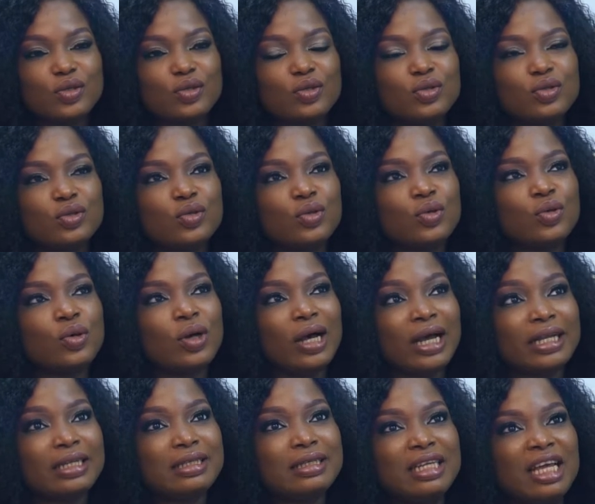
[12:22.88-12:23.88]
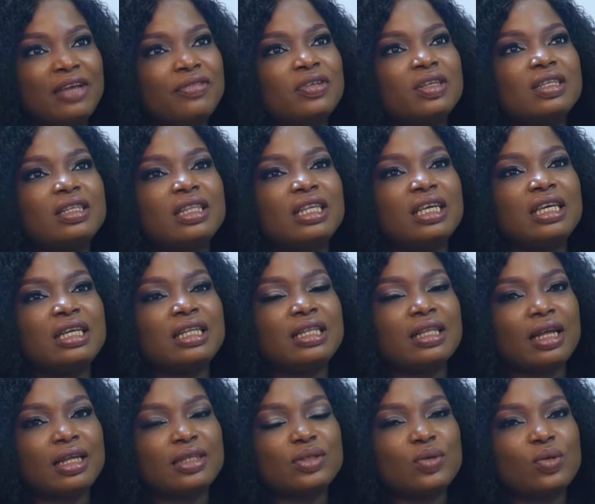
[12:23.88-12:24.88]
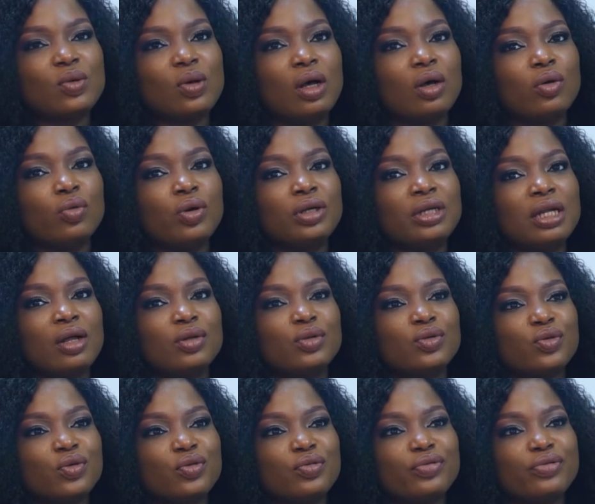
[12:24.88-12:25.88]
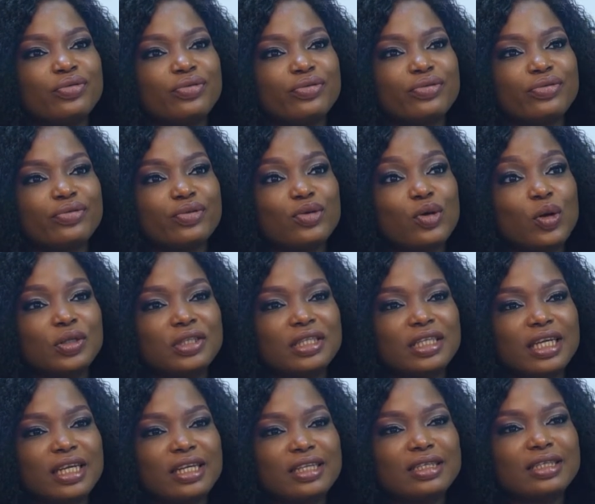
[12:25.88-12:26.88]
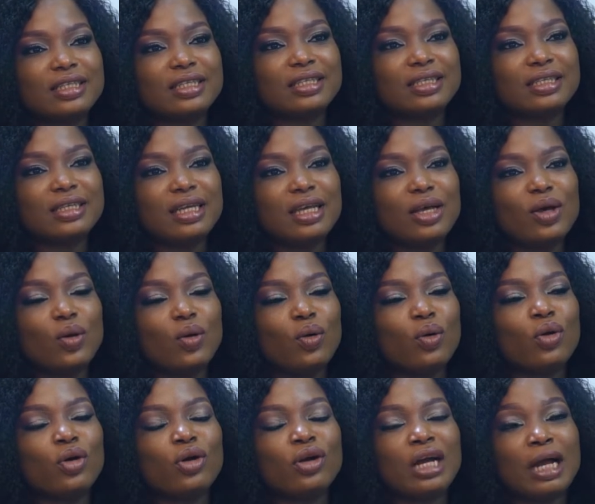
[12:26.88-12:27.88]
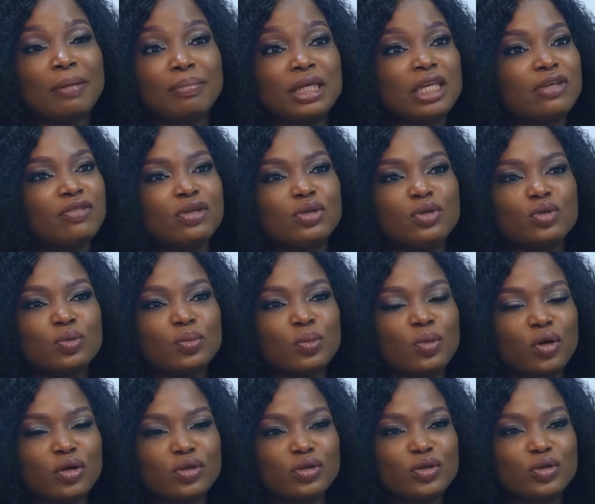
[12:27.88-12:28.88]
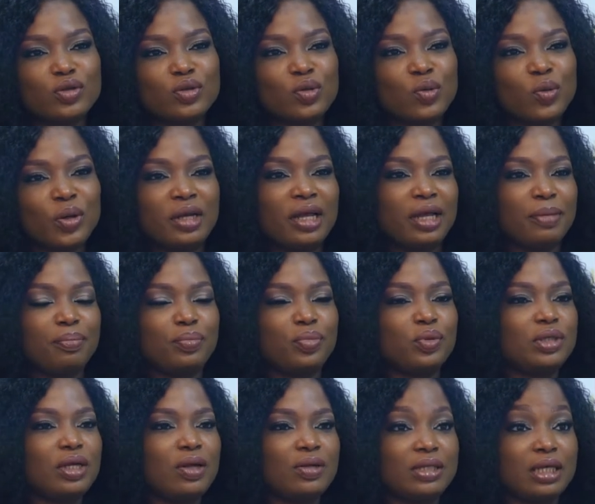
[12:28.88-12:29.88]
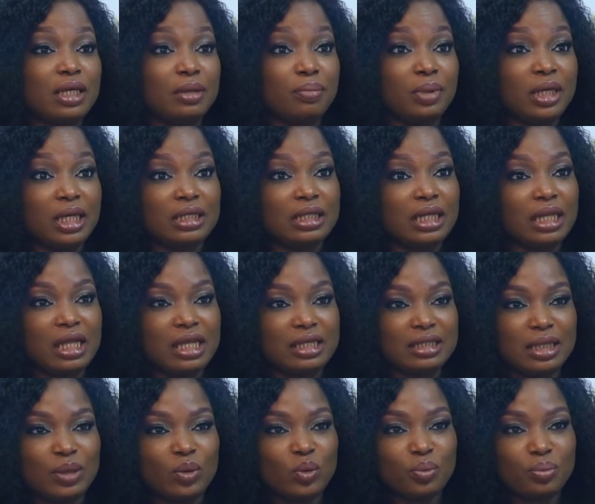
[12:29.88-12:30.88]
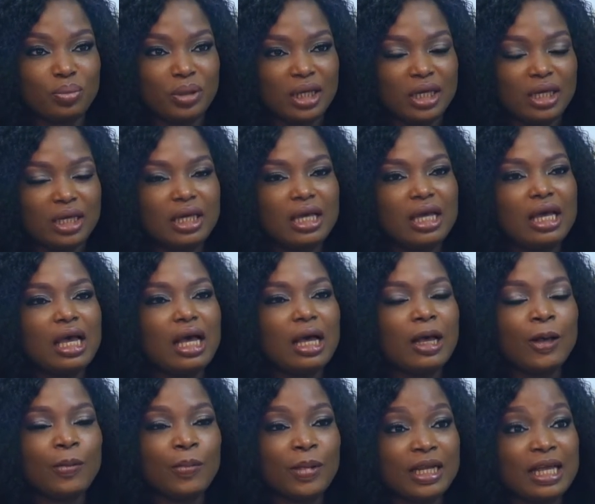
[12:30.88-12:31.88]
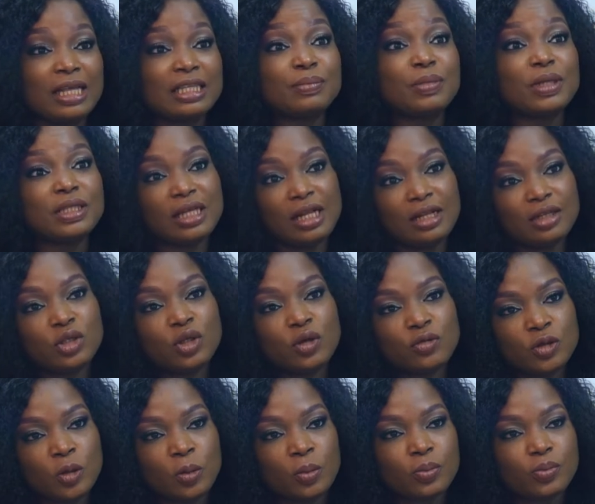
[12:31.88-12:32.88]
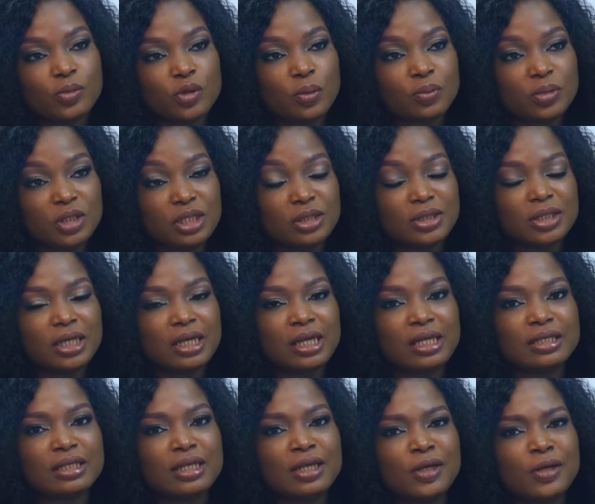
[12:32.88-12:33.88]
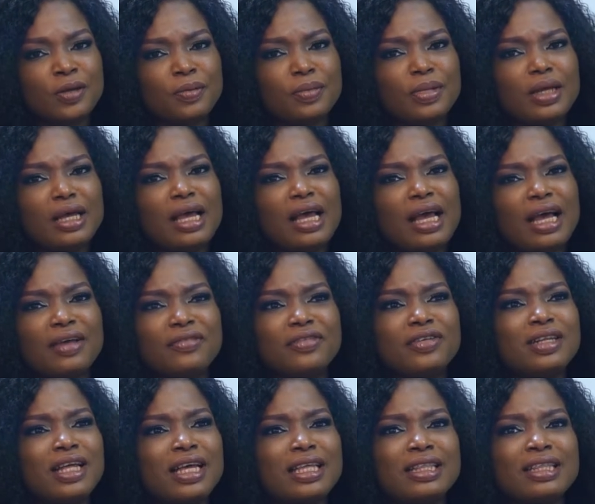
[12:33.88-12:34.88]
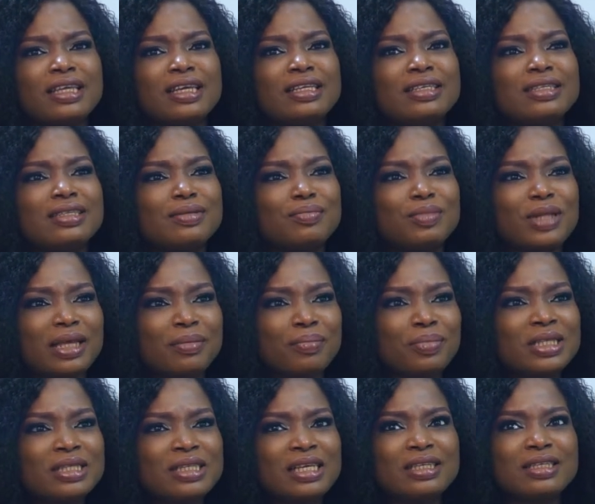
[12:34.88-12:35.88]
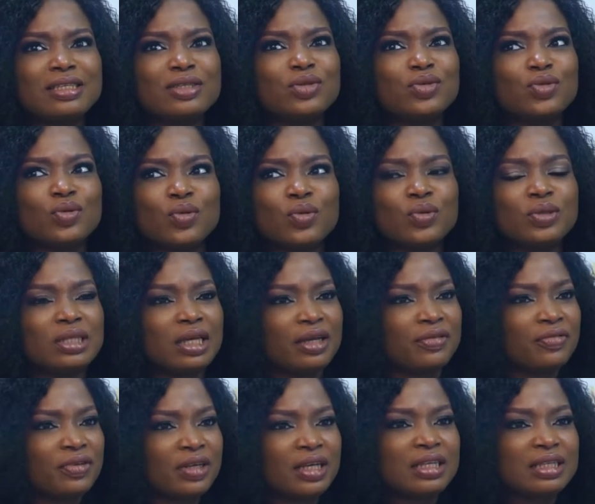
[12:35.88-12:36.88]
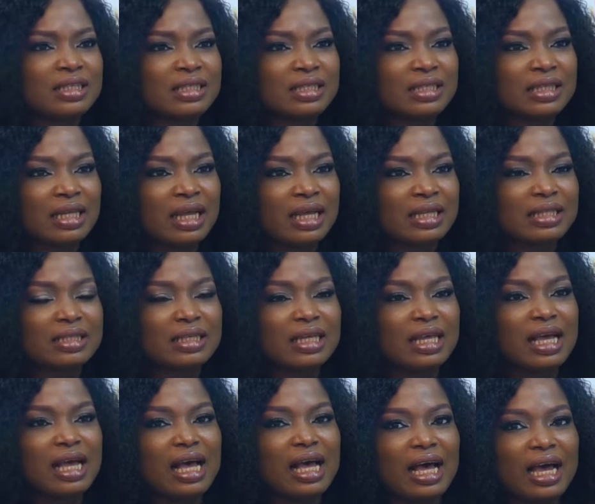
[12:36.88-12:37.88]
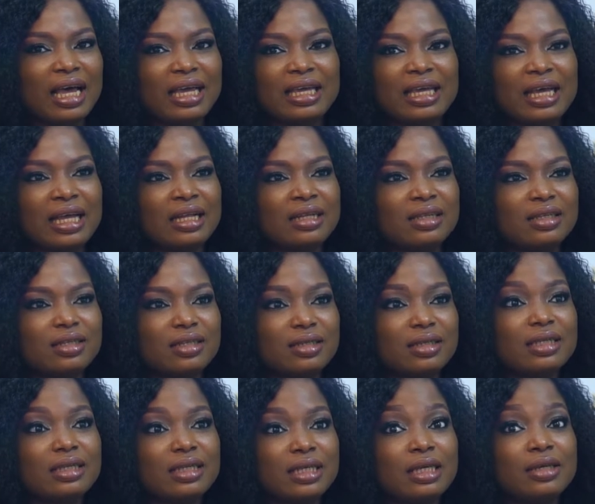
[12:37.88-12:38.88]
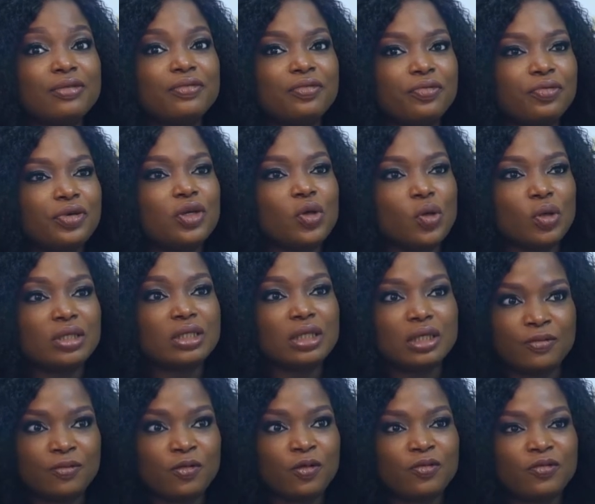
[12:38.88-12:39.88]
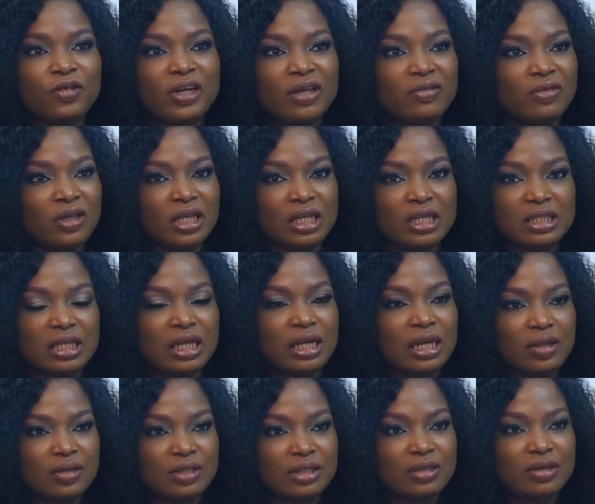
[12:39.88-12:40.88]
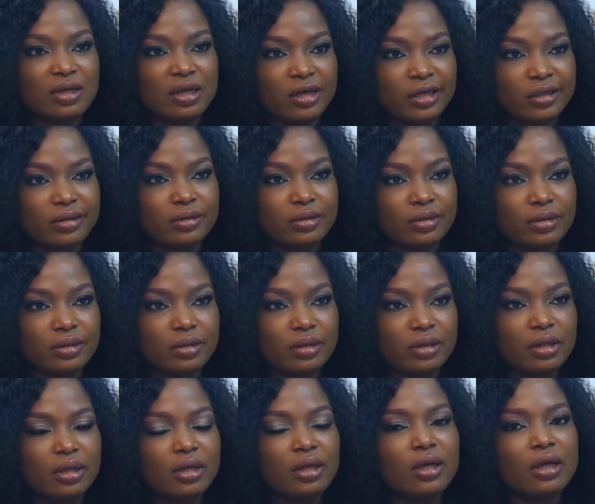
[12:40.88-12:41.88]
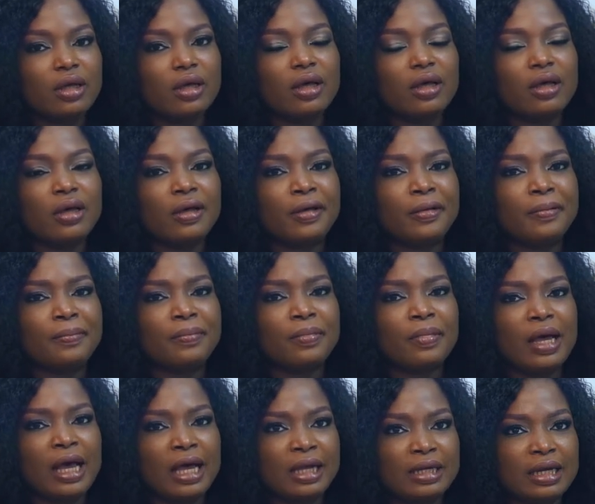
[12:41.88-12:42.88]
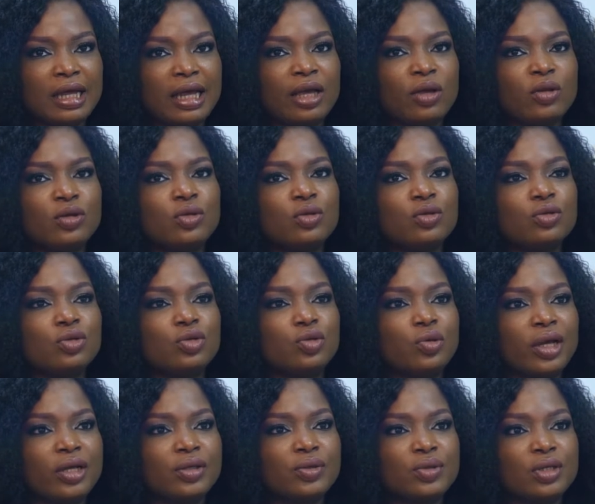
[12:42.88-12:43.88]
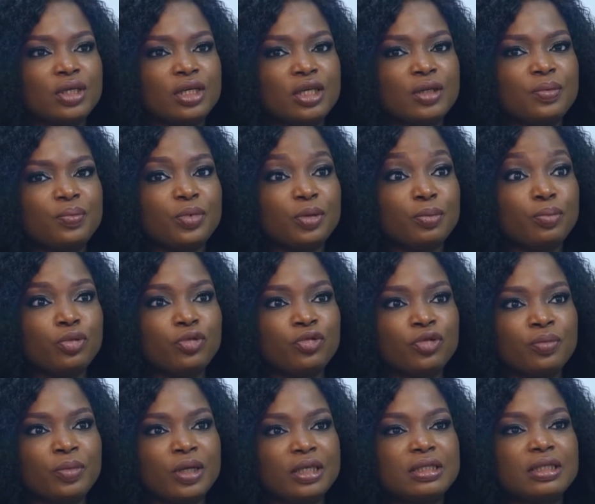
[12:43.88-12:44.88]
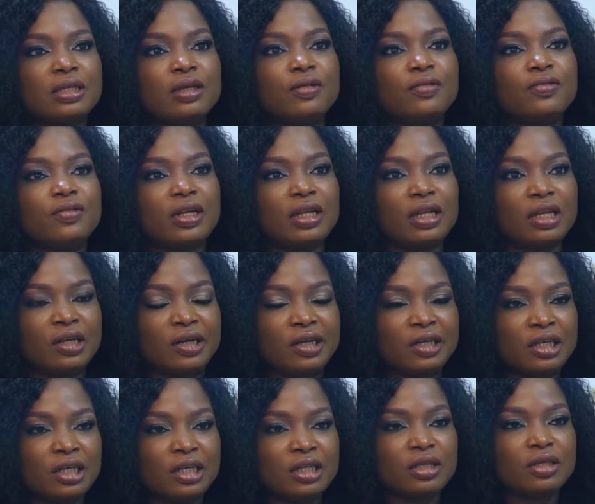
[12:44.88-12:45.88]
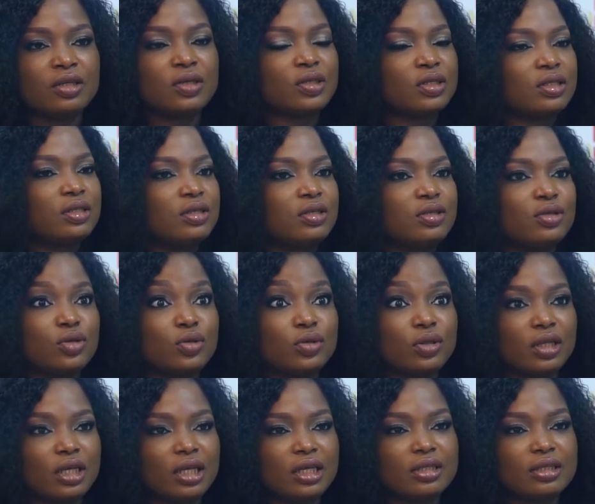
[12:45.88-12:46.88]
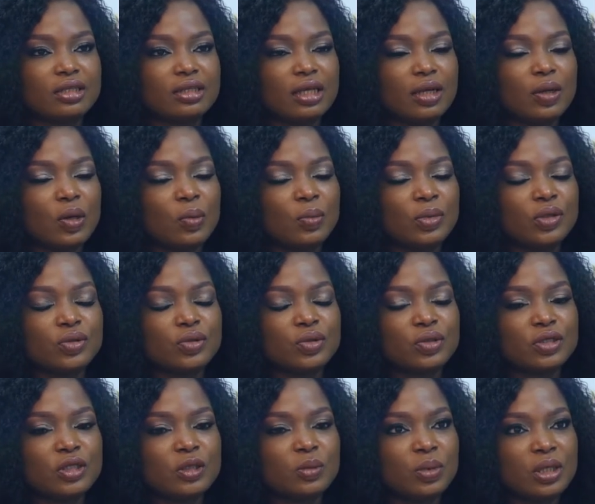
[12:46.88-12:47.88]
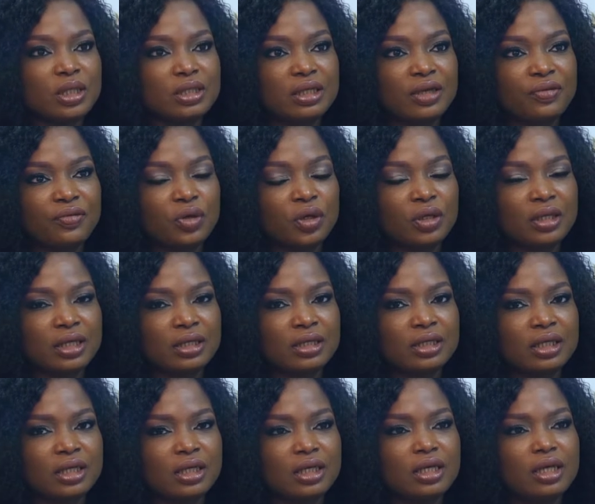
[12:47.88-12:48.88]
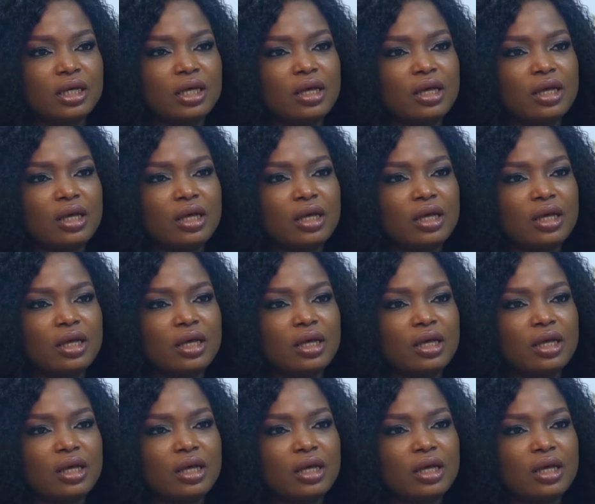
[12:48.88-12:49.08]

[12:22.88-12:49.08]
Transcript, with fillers: So I never think that, oh, I'll run out of content or I'm giving too much. So when I put out a paid class, they won't pay. Um, and that's the mentality of some, some teachers. Um, I feel like there's like business is so diverse that I can give free content for five years and I'll still earn. Um, and I also try to keep improving myself and learning because there's new things that come into this space every other day.